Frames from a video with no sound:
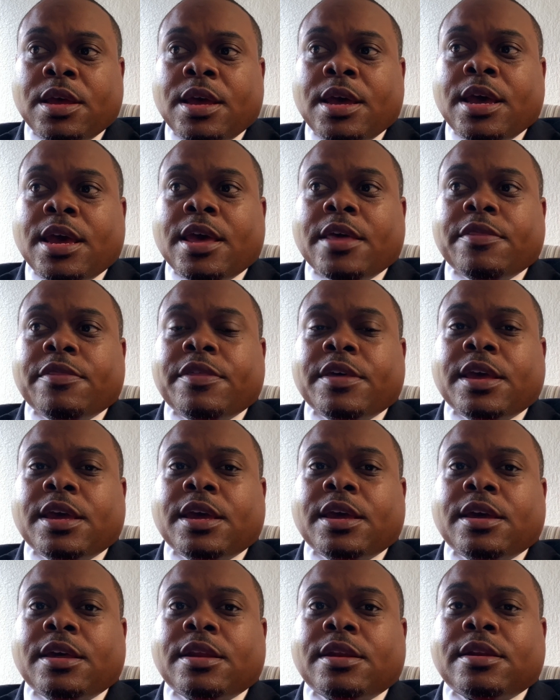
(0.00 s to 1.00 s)
and
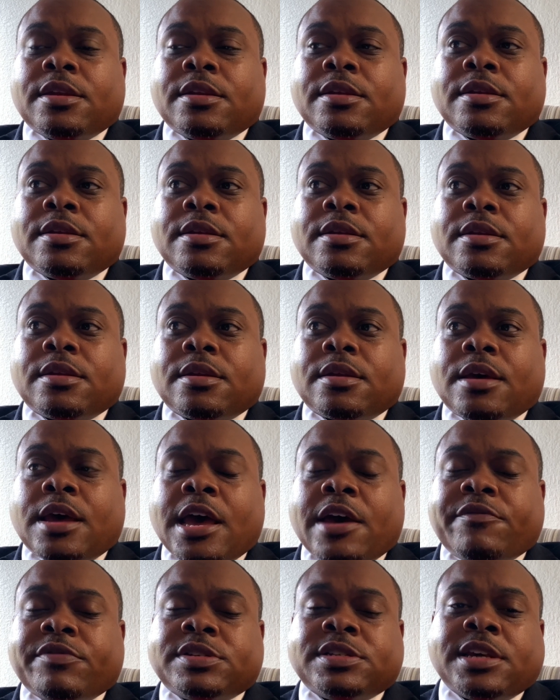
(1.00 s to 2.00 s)
then I
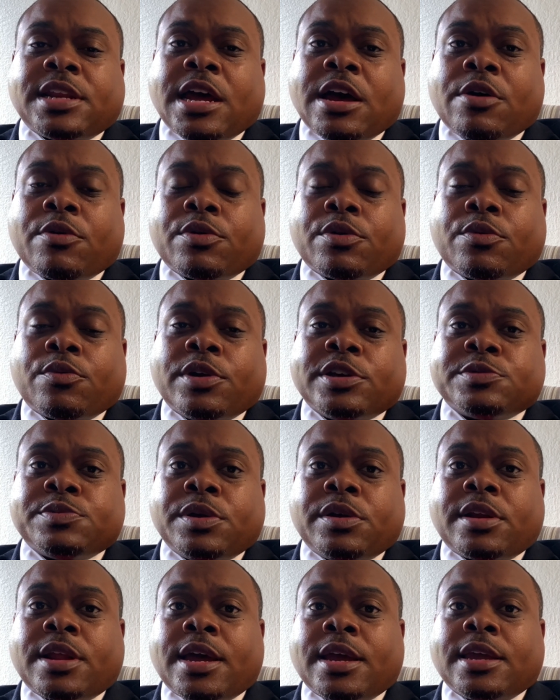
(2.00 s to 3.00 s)
have a 10-hour rest
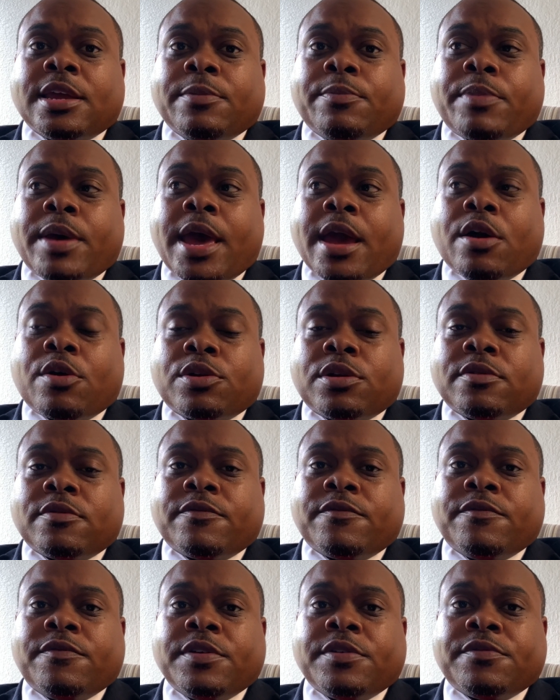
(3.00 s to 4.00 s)
period, and I get back on the
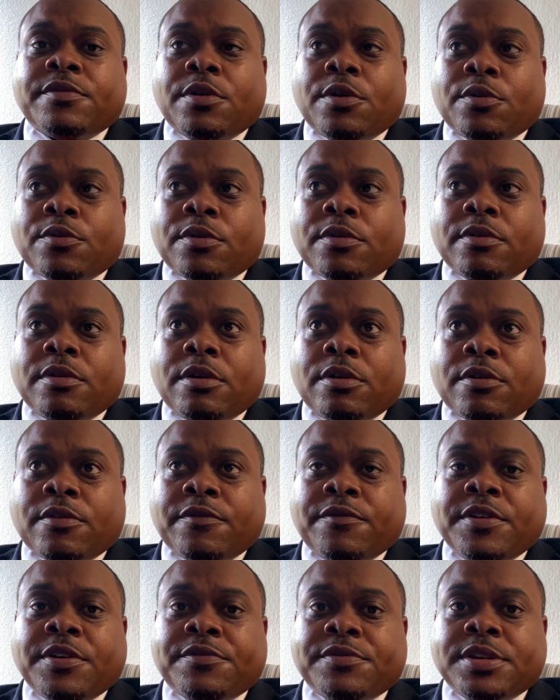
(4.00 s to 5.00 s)

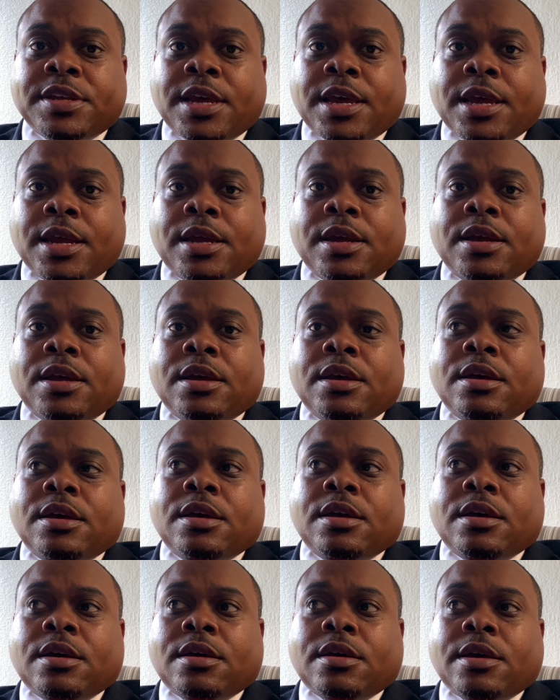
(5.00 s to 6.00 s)
5th day
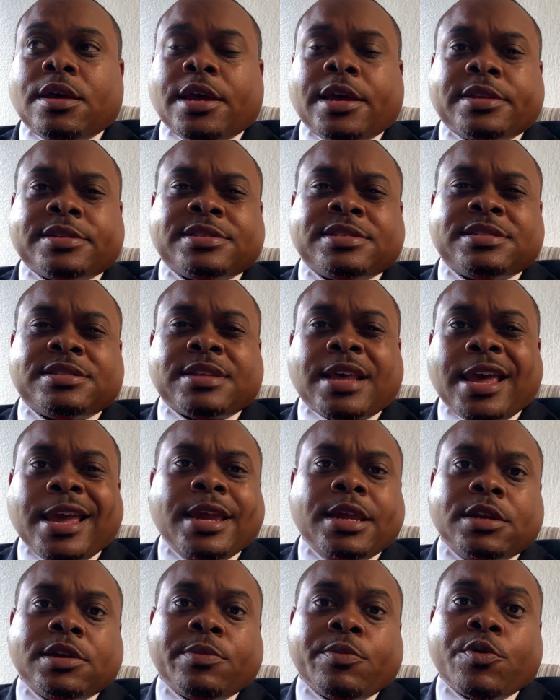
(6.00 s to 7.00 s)
at
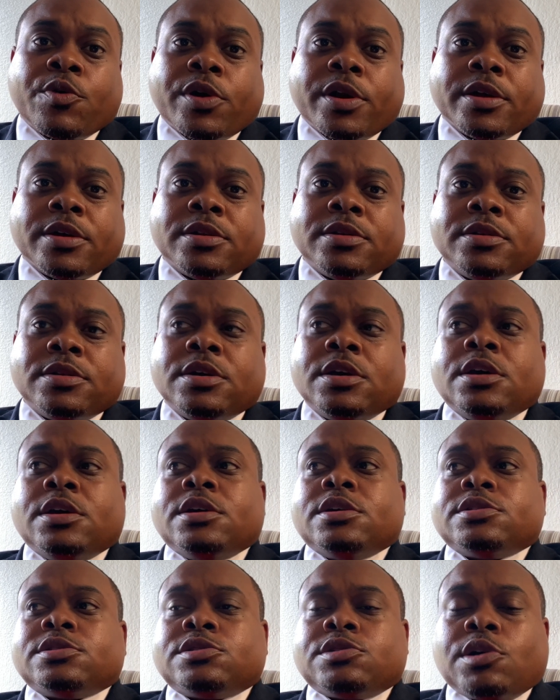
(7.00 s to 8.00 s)
8 in the morning.
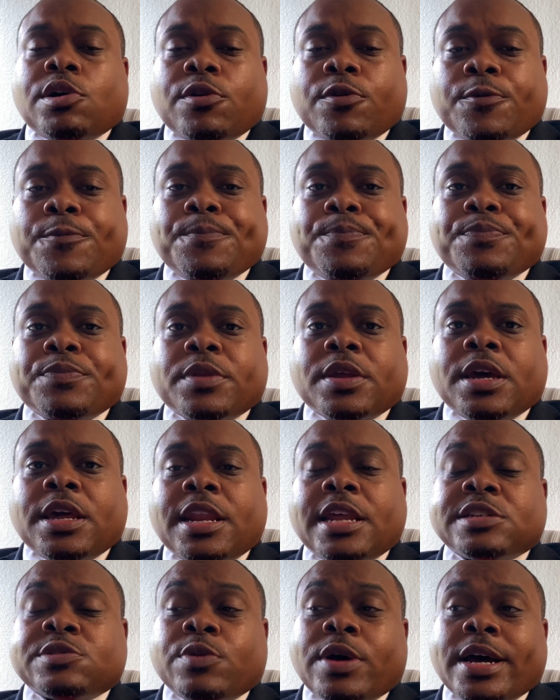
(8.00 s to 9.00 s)
So,
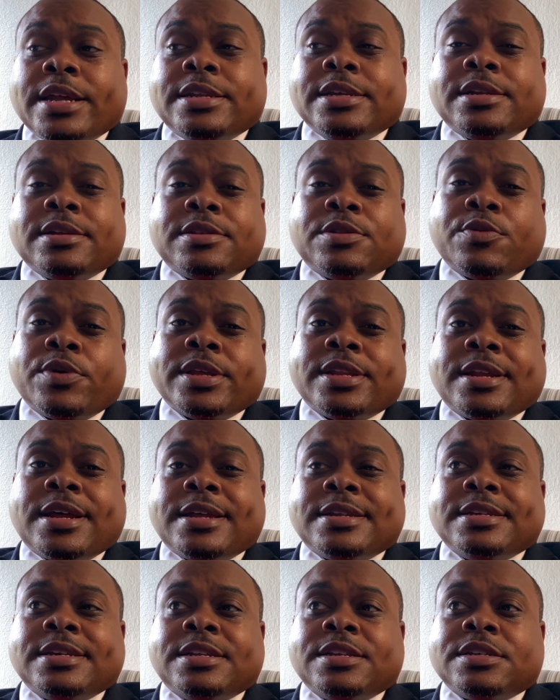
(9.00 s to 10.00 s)
and that's why I did it the way that
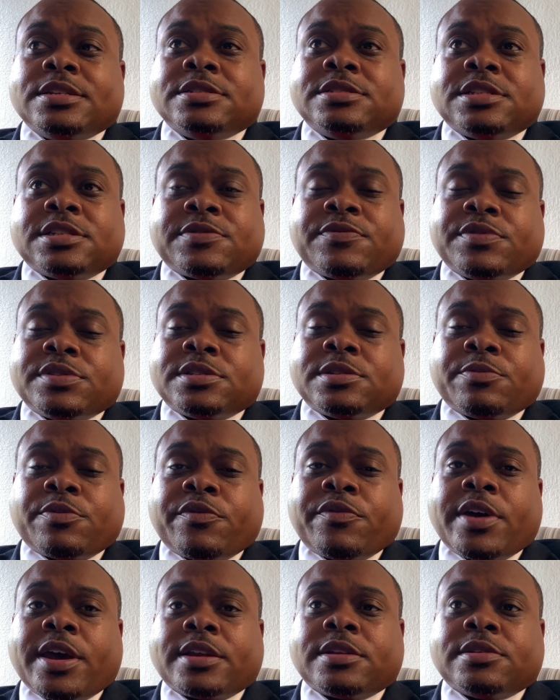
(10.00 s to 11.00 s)
I did it, just for the simple
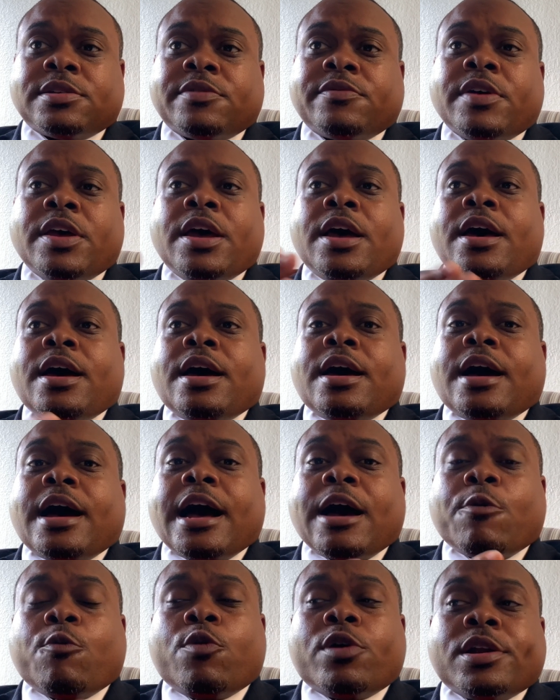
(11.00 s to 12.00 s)
fact of
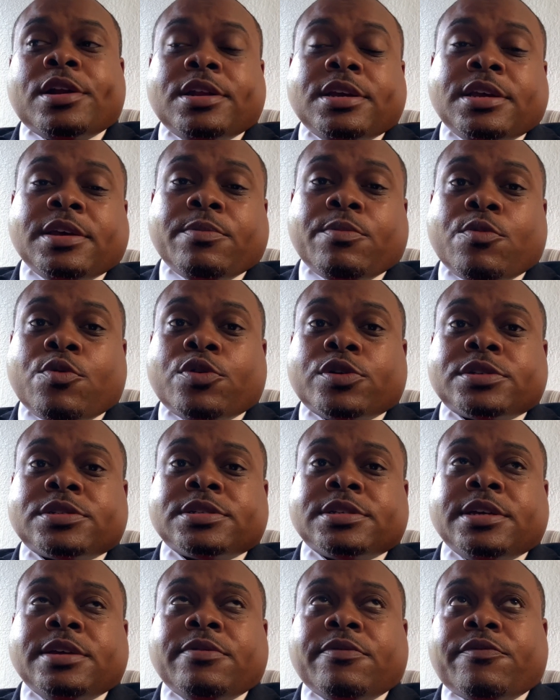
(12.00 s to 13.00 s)
I wanted to get more
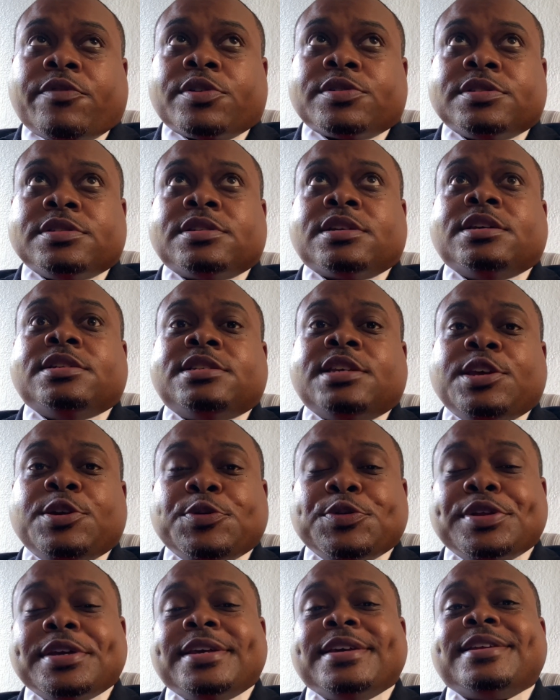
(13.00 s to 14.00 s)
sleep versus
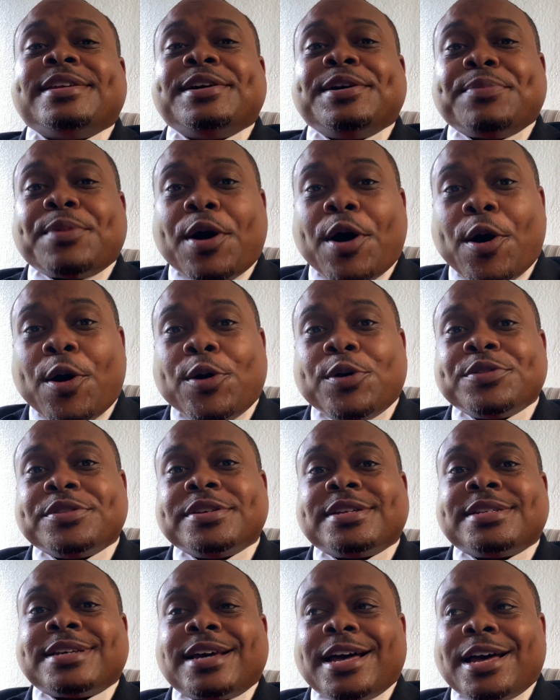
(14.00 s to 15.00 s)
continue to get up all
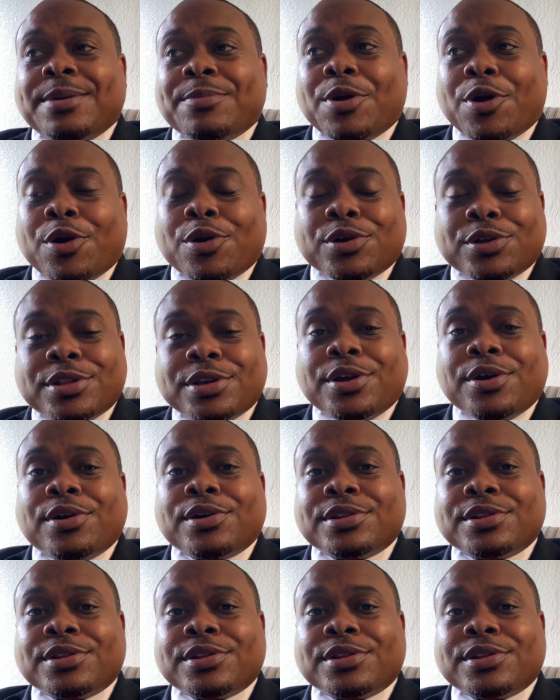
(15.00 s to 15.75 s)
the time early.